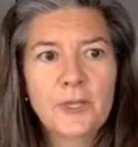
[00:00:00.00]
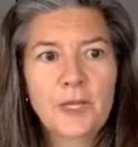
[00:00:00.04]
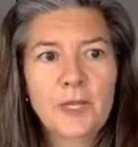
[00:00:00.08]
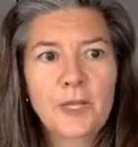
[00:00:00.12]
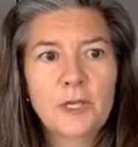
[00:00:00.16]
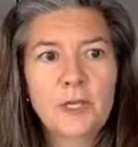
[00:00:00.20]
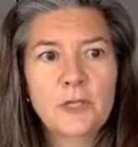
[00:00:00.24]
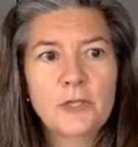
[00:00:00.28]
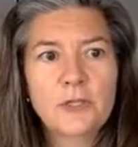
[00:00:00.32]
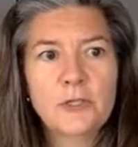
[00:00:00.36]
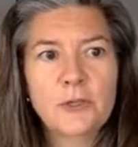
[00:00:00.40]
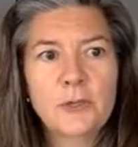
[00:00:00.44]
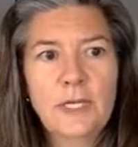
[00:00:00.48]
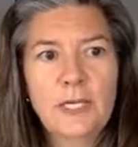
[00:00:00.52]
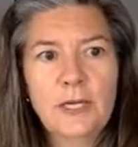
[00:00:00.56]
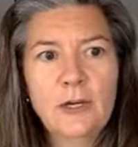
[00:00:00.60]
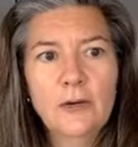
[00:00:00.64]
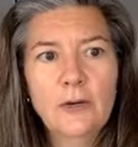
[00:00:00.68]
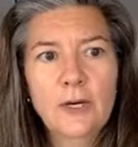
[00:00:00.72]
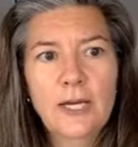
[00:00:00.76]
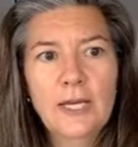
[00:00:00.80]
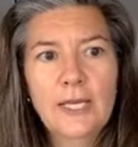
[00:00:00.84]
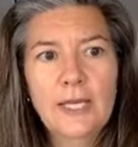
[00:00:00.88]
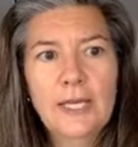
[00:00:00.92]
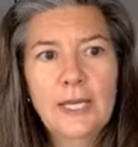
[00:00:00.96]
So
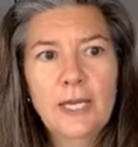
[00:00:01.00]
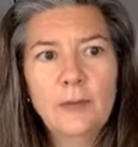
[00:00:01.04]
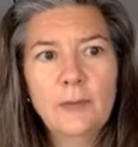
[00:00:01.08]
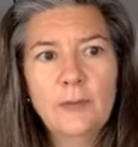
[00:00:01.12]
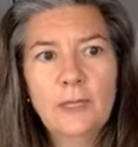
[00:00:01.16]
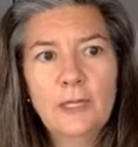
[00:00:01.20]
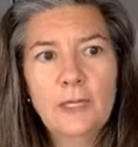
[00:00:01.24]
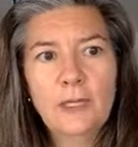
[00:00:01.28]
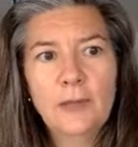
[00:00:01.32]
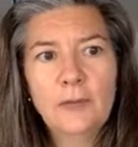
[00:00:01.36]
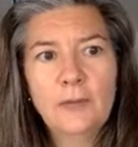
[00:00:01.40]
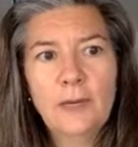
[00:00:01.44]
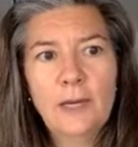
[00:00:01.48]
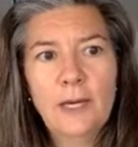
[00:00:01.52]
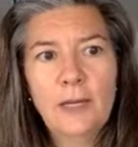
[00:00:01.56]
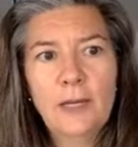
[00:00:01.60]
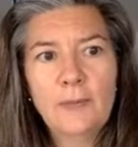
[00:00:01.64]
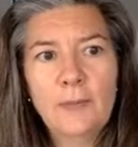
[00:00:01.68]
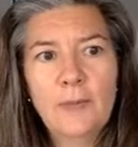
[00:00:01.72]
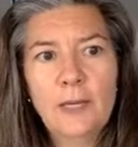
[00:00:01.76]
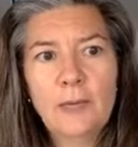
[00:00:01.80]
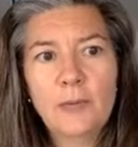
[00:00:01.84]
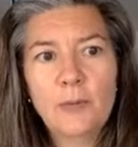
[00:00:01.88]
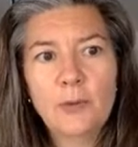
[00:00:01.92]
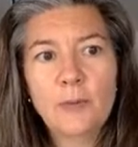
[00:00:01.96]
here I am in my
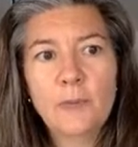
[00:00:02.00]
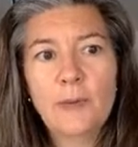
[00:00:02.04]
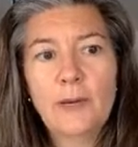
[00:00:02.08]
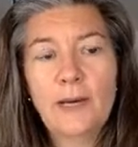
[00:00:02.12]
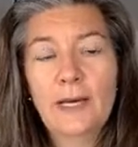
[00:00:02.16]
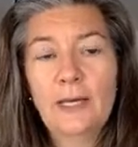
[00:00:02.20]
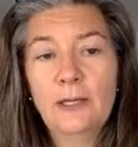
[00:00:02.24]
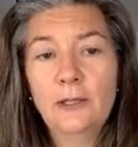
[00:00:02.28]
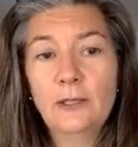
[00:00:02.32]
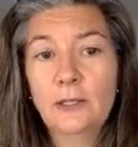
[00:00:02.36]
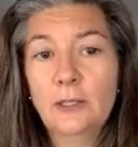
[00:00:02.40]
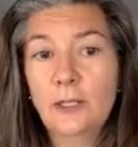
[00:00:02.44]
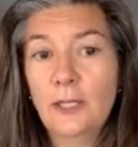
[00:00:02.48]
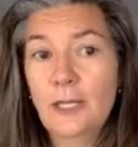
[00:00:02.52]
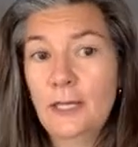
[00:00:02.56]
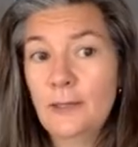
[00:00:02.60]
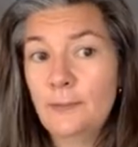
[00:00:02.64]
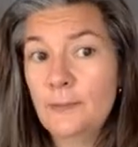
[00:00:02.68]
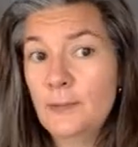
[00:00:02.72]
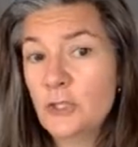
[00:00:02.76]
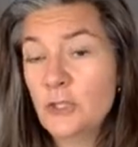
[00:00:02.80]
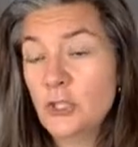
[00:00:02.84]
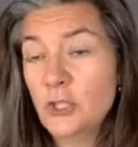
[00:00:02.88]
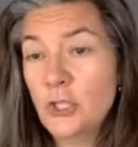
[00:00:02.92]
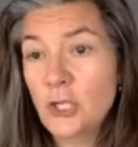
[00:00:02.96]
PaperPile
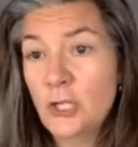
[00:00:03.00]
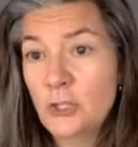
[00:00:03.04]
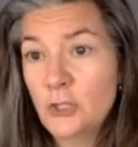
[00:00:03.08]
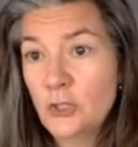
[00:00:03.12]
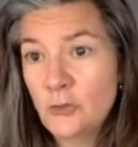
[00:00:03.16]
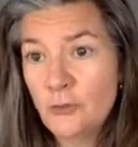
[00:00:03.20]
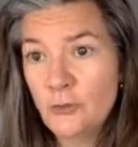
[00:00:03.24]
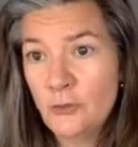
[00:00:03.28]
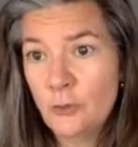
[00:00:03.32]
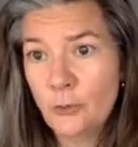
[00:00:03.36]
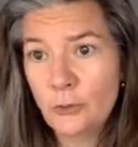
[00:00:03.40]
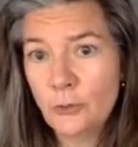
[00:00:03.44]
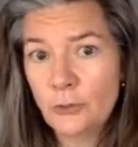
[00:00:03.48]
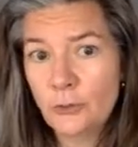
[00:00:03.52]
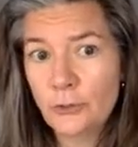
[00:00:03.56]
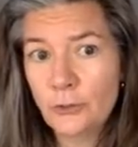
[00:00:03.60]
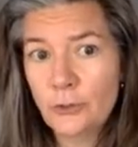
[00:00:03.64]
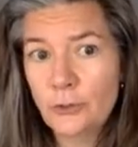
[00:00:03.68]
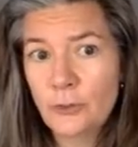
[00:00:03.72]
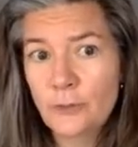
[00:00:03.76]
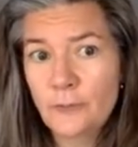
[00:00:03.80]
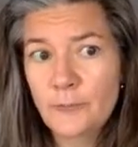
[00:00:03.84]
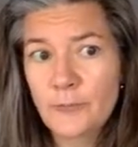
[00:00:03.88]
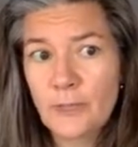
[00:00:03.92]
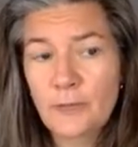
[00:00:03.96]
climate change
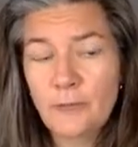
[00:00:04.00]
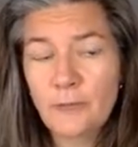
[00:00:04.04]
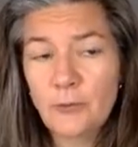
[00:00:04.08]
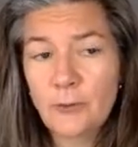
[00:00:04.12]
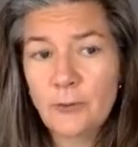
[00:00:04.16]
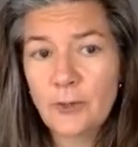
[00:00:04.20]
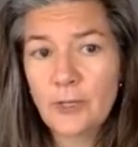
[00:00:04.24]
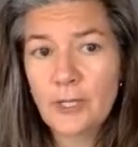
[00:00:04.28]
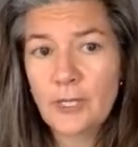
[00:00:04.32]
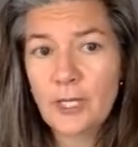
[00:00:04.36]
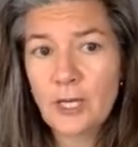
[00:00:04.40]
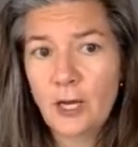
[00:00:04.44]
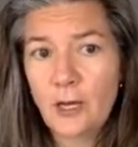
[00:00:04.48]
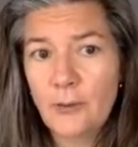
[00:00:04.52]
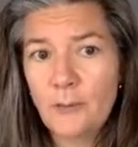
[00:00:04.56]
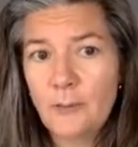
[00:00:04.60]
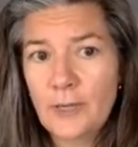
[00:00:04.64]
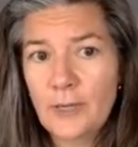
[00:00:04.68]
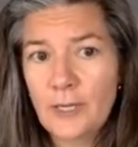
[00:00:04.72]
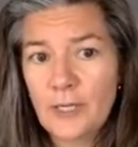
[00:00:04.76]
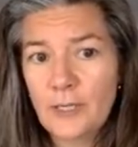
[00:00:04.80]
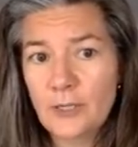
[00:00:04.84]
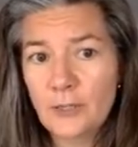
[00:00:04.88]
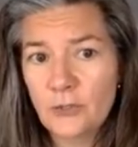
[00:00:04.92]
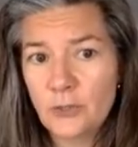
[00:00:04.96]
folder. I've already got
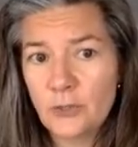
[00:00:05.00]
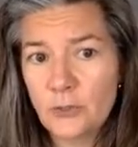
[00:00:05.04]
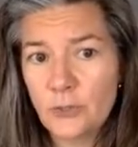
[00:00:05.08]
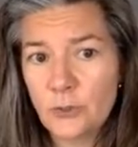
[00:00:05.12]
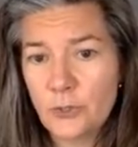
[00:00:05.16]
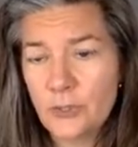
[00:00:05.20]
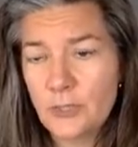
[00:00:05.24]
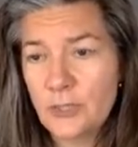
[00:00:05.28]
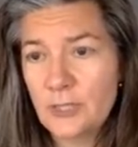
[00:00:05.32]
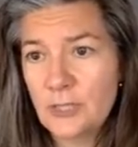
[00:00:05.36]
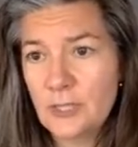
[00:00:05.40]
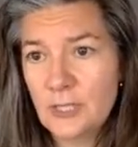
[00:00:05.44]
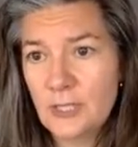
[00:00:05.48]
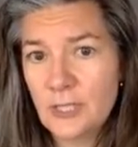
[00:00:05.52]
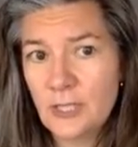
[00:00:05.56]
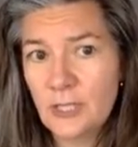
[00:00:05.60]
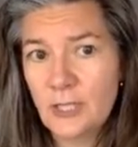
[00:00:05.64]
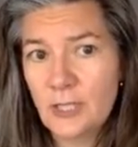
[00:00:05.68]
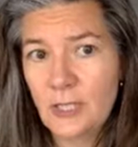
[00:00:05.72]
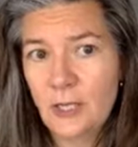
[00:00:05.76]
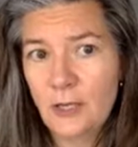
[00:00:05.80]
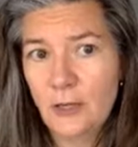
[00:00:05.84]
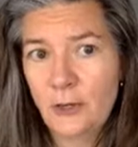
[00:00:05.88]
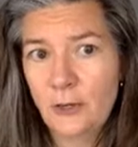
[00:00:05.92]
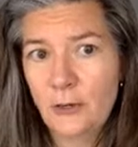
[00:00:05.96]
my sources in
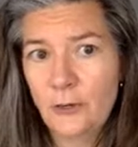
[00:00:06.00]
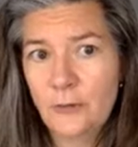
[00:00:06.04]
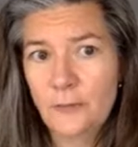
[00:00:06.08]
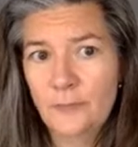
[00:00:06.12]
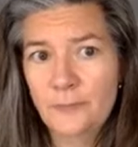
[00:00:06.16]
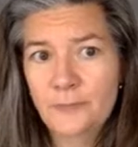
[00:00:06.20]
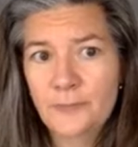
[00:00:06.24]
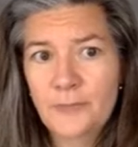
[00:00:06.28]
here.